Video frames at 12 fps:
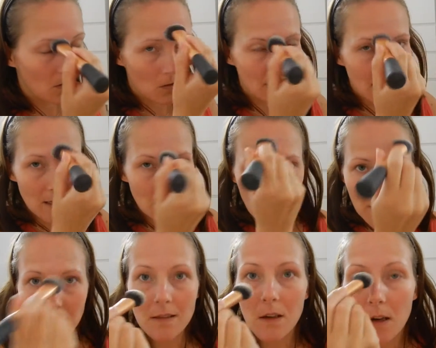on any
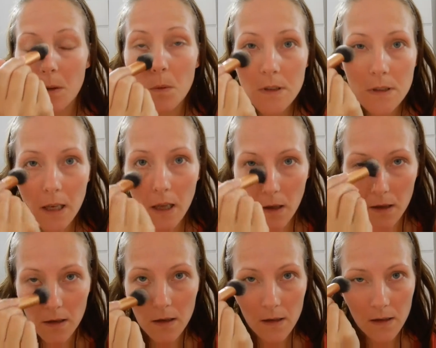bits that I want to
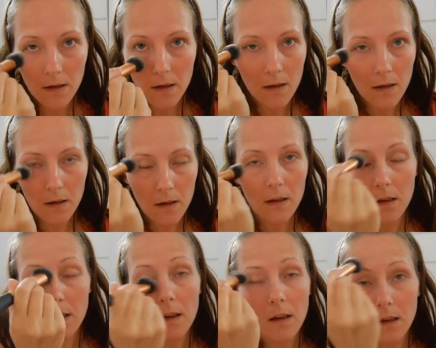
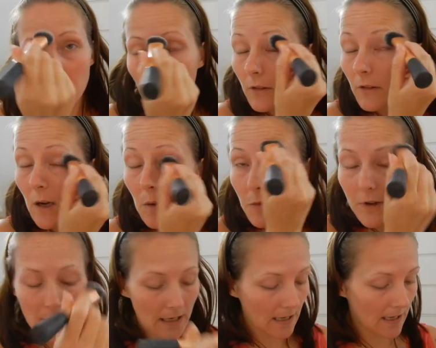cover up
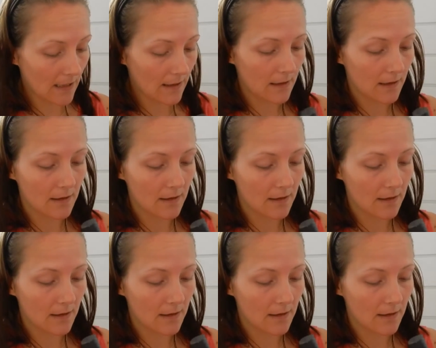really.